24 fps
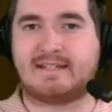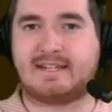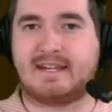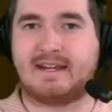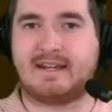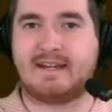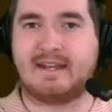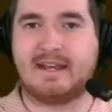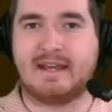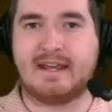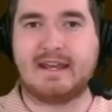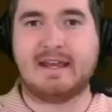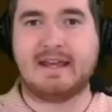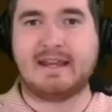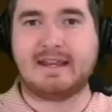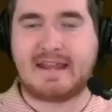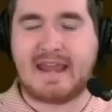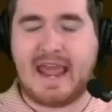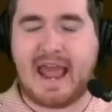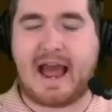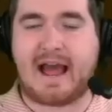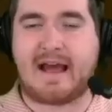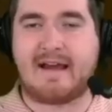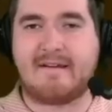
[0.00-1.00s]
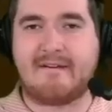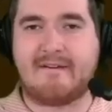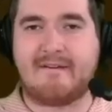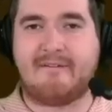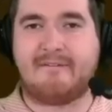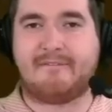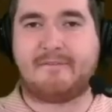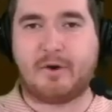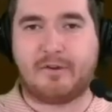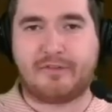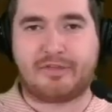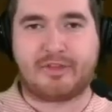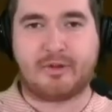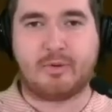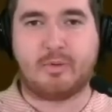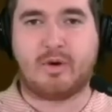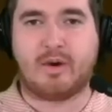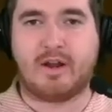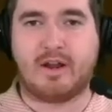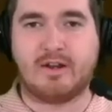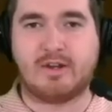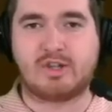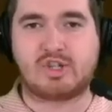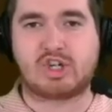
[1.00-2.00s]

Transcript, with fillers: And yeah, fourth and one,